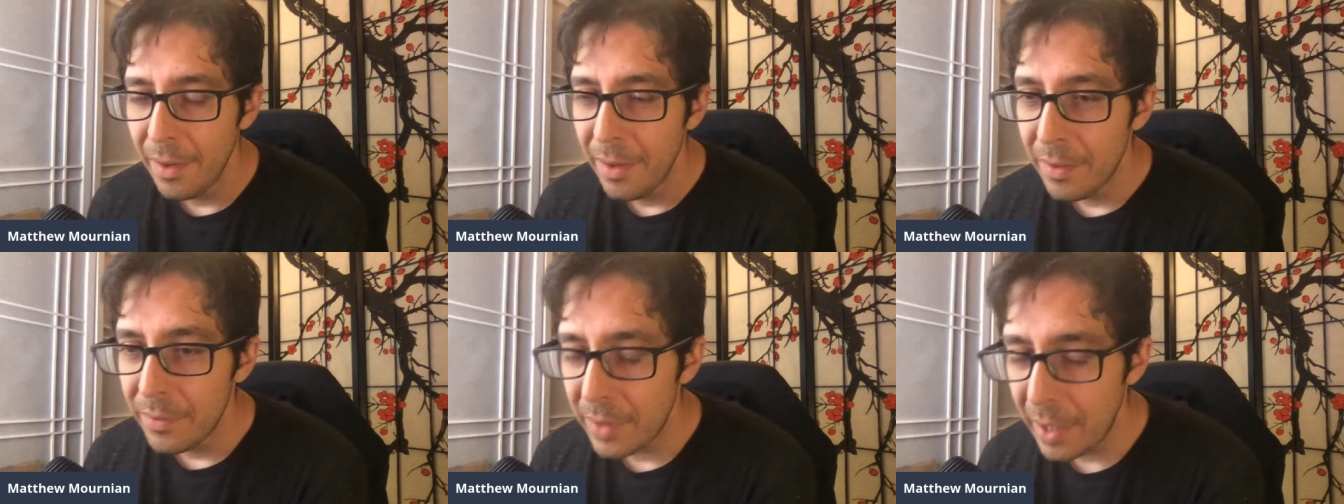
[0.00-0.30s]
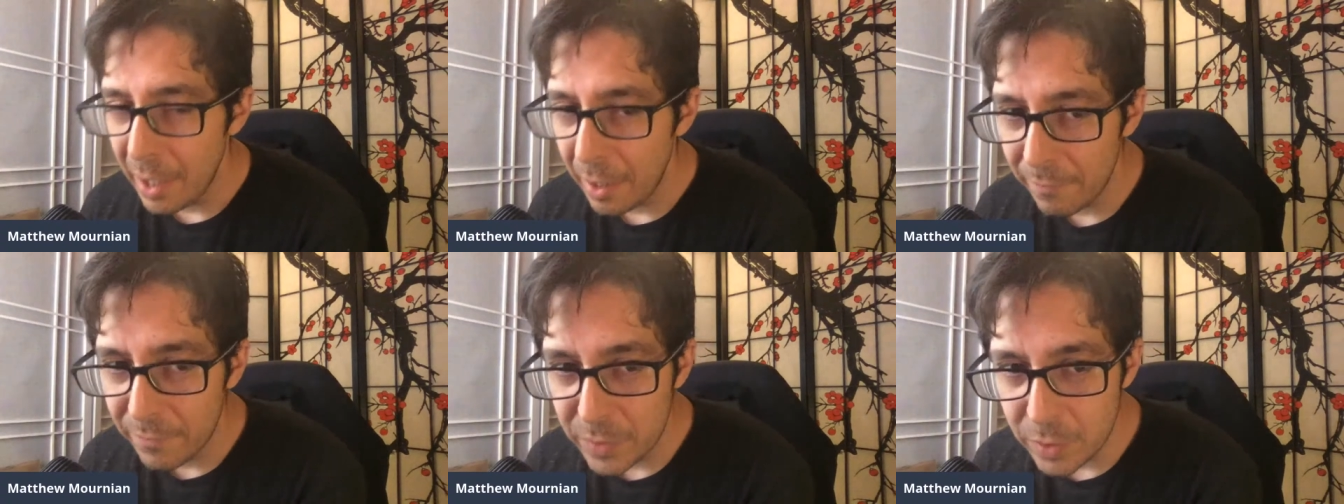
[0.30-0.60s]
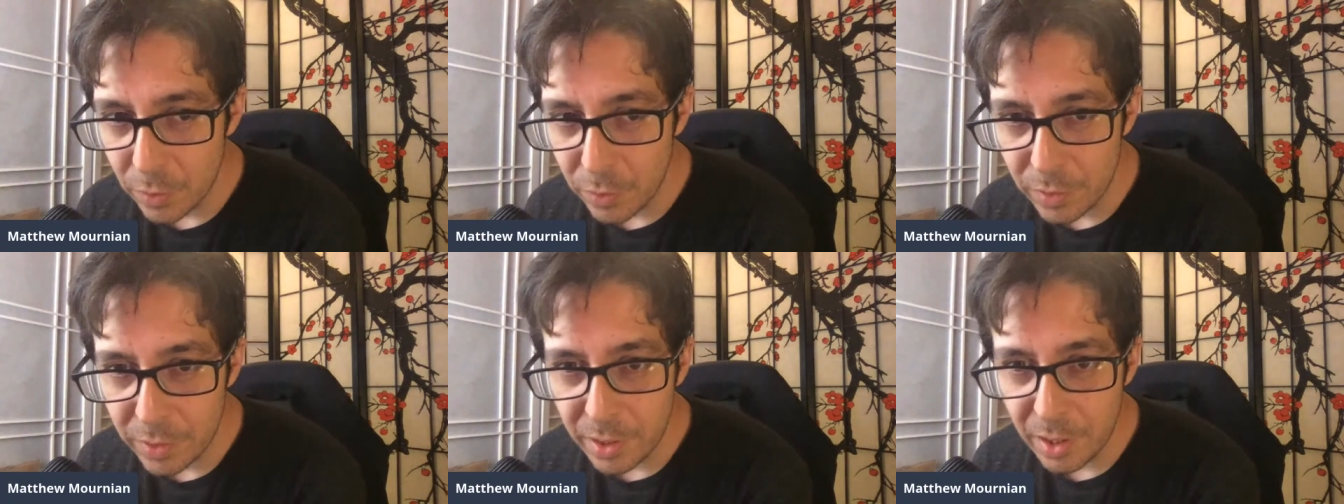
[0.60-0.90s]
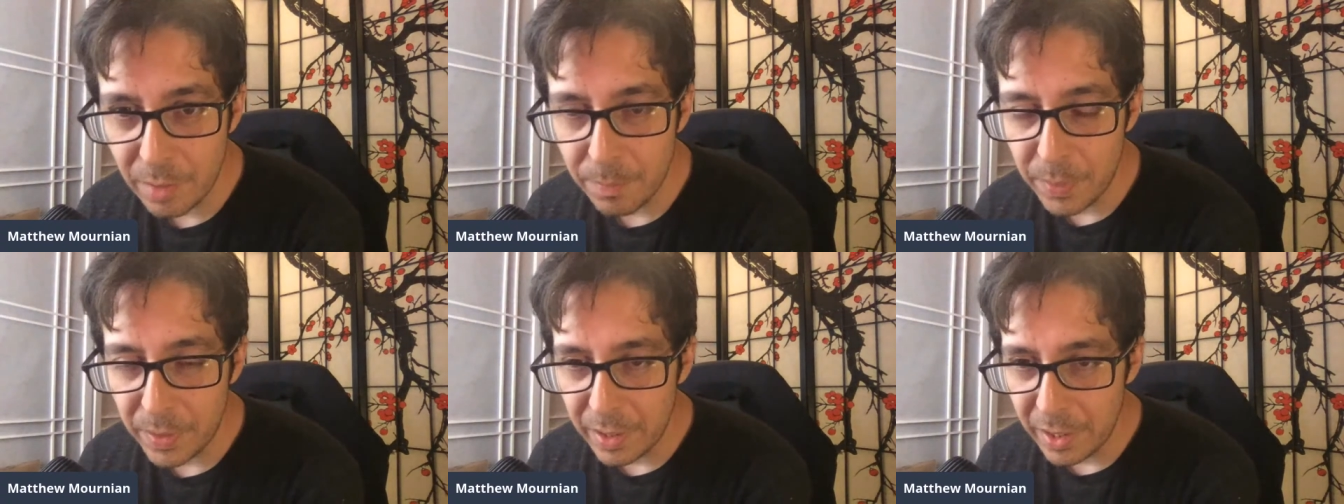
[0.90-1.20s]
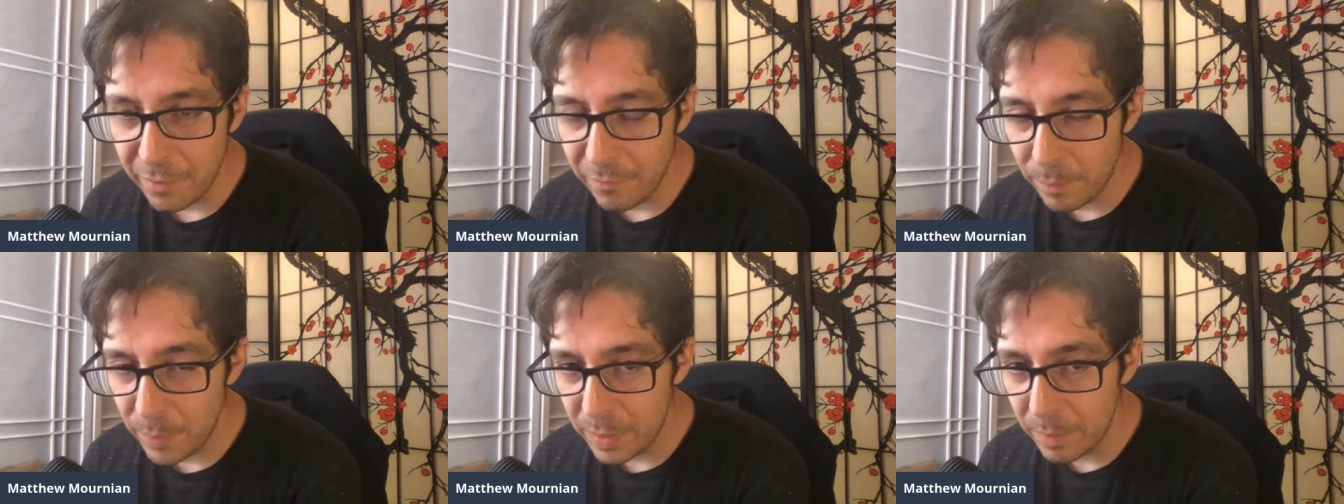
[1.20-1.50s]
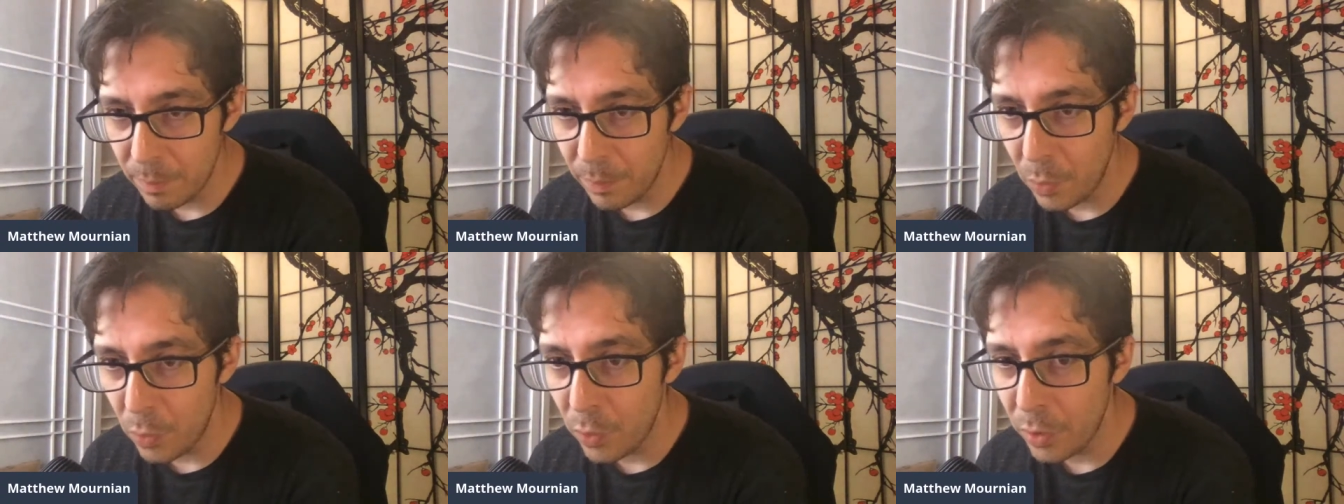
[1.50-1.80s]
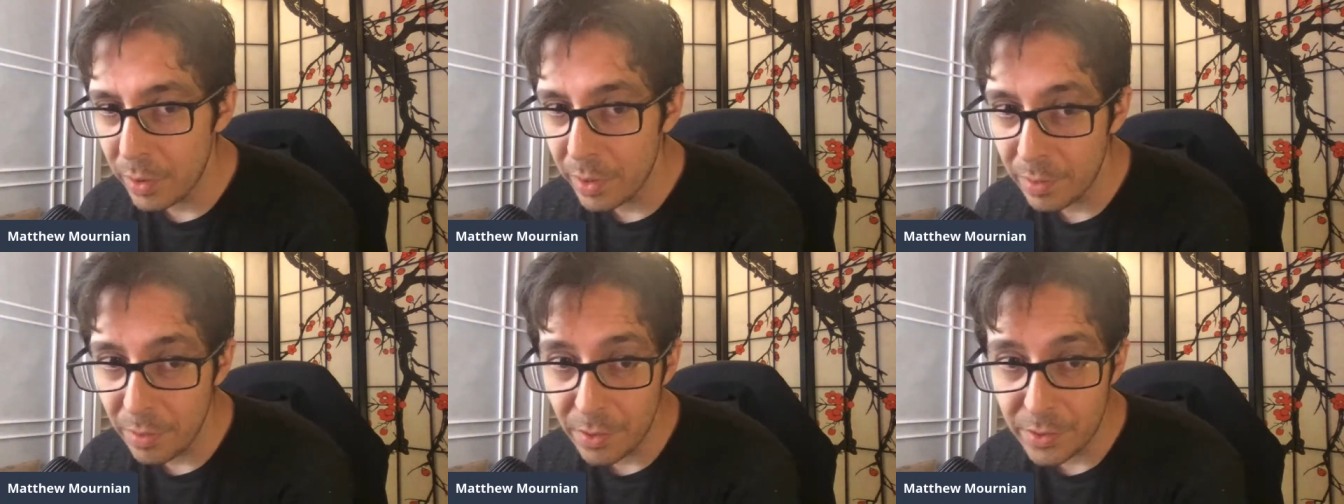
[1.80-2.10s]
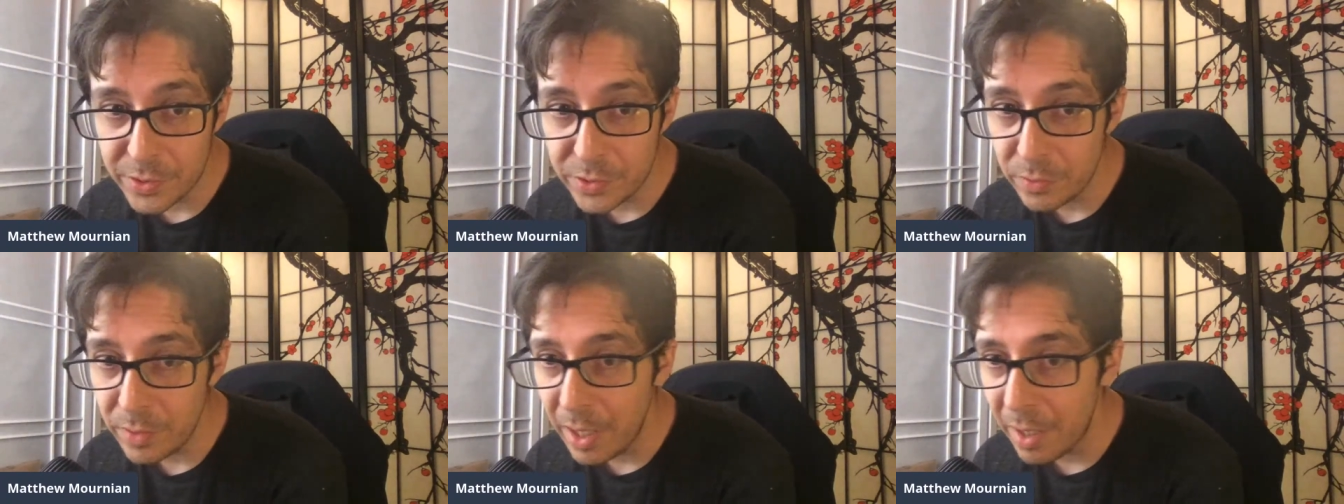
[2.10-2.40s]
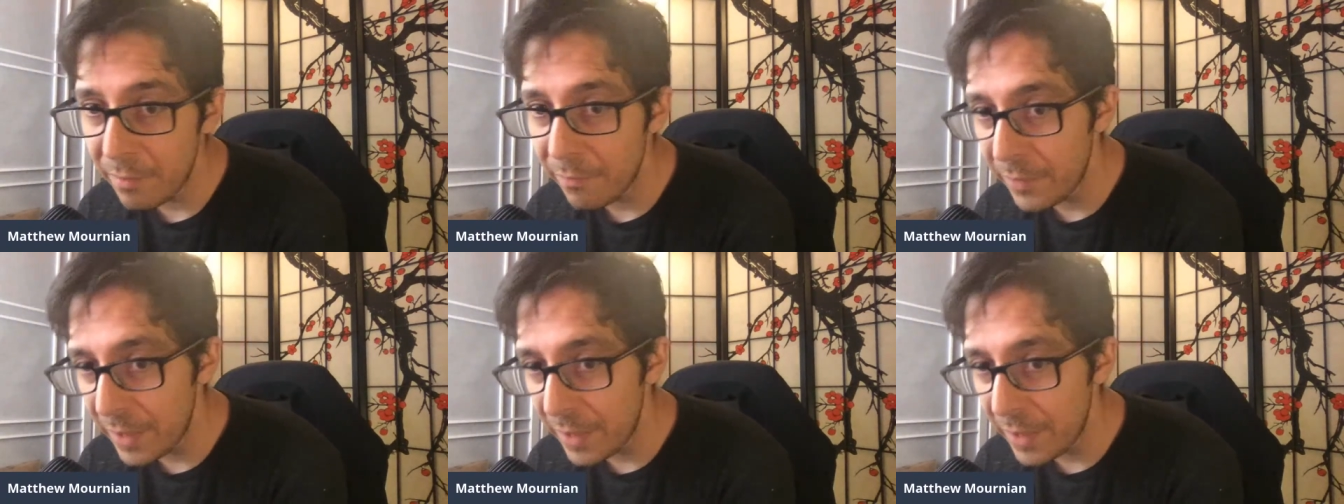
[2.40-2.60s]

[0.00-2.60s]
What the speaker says: that have turned up and have been born, and also have,